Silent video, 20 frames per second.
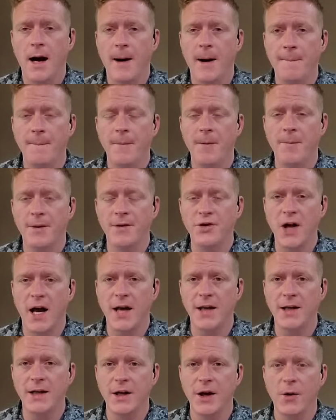But
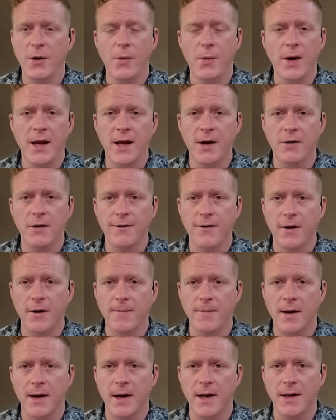John, you know, we hear
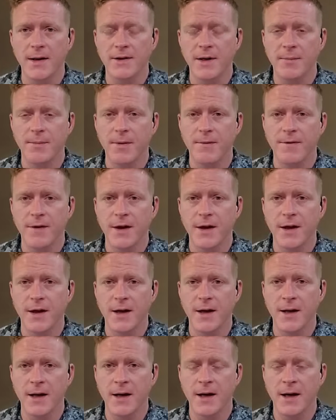from some of
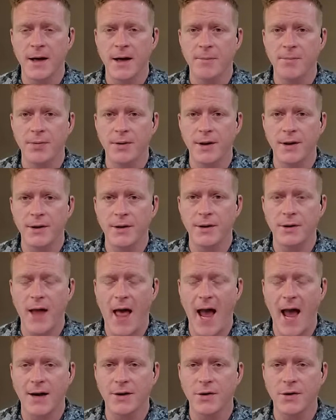the political
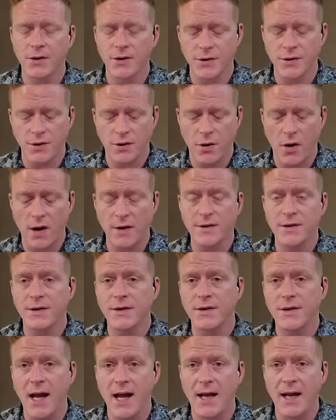actors across the
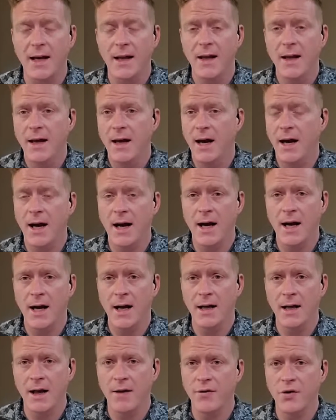state.
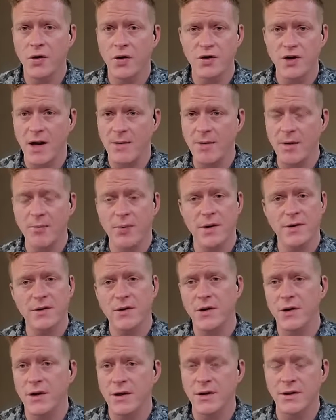Governor J.B.
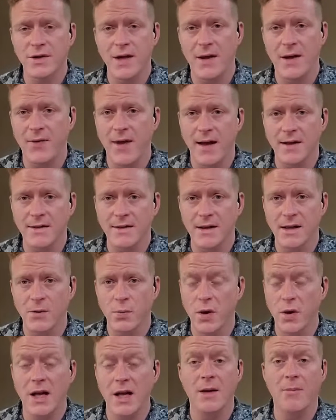Pritzker has said
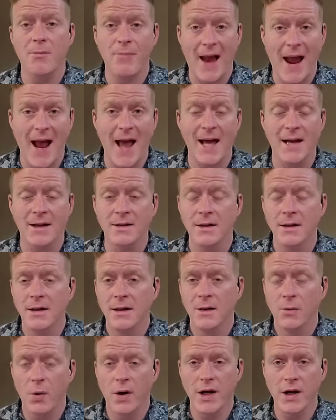that we need to ban
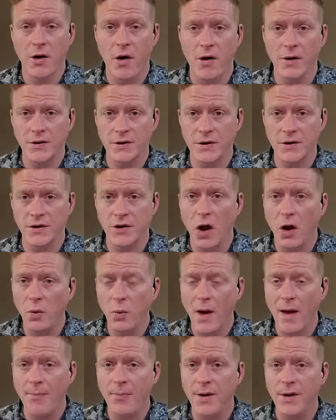what he calls
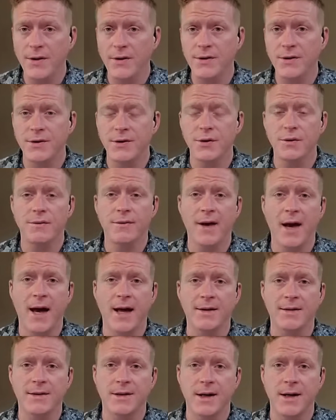assault weapons. You've
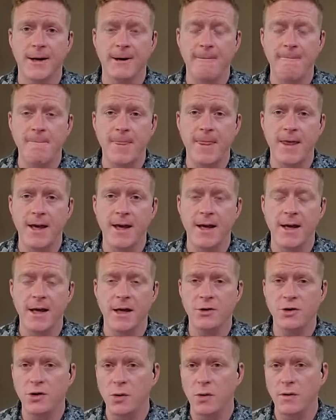got the
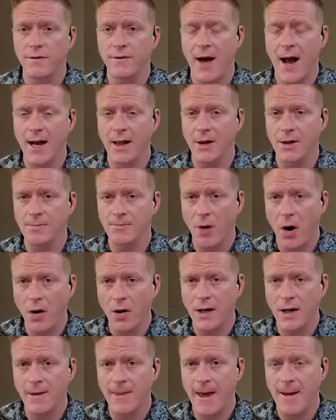issue of Highland
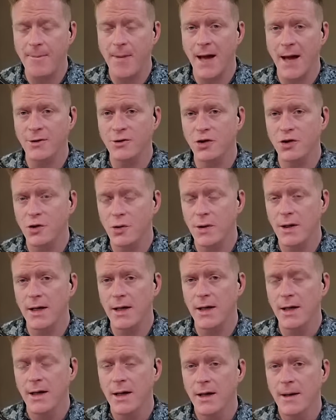Park and that mass
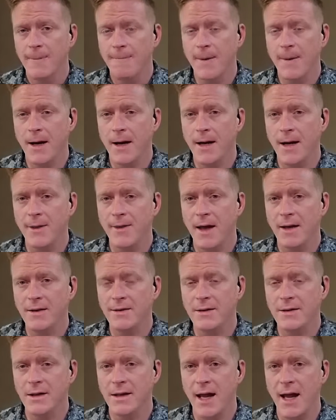shooting
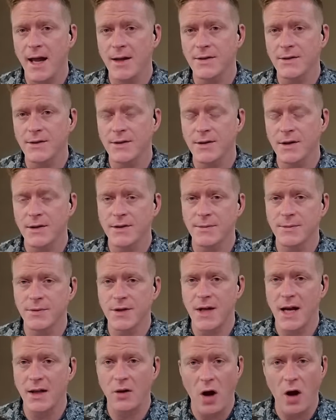that has some
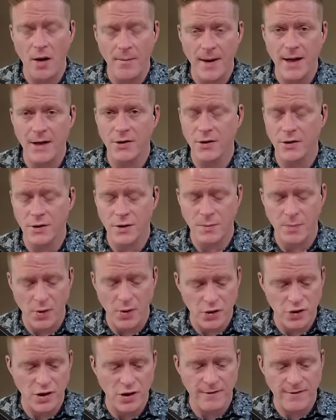state lawmakers
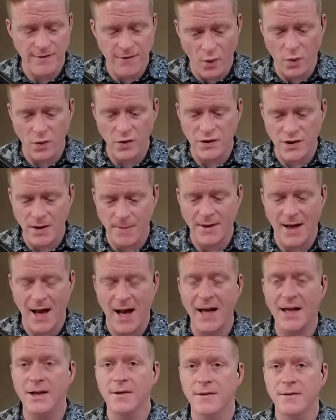pushing for some
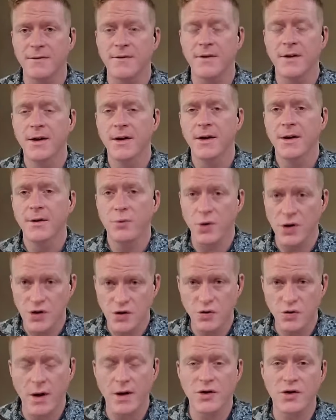kind of
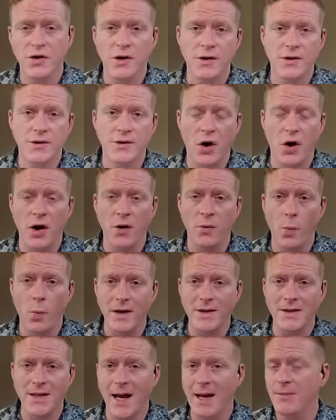restrictions on
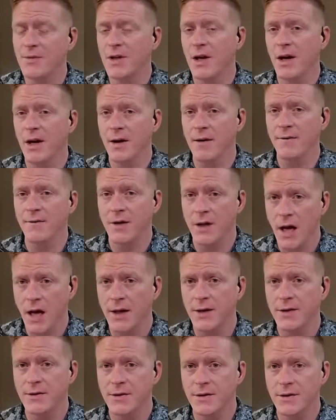what types of
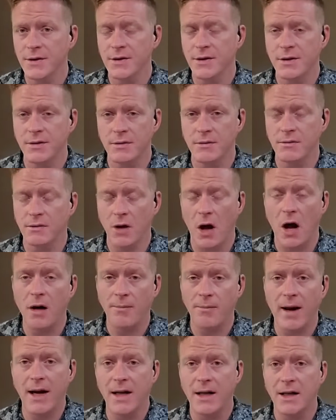guns
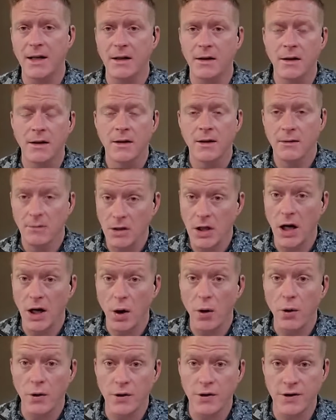law-abiding
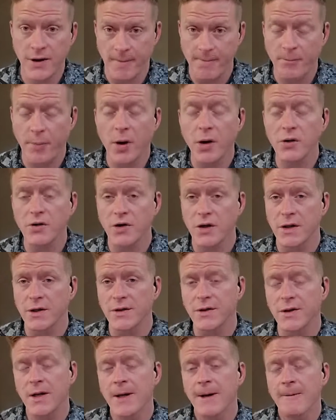gun owners can
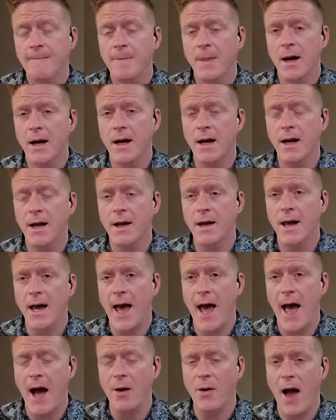purchase.
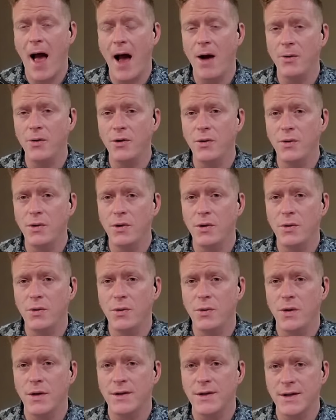How do
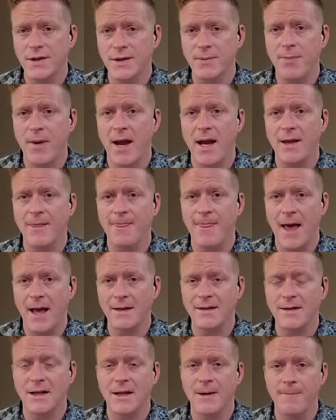you anticipate
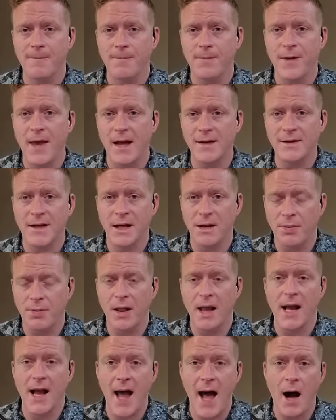that's gonna
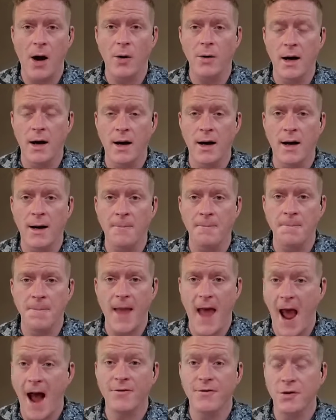play out
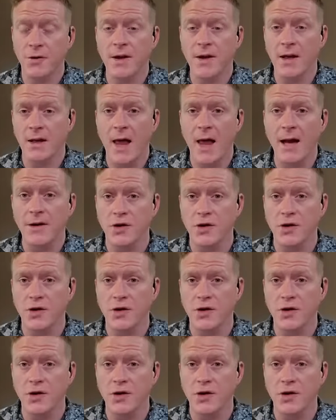after the